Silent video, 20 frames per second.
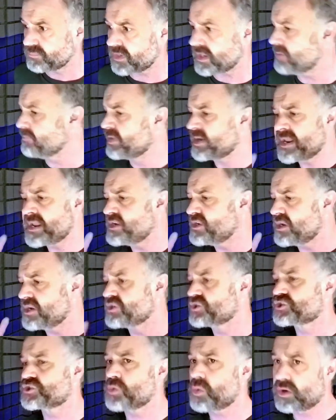but in in
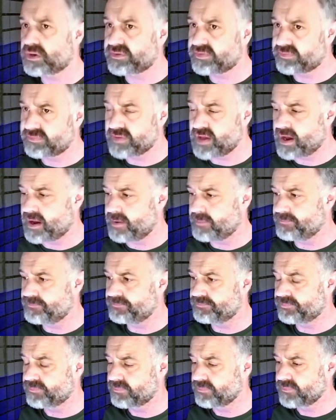short, um,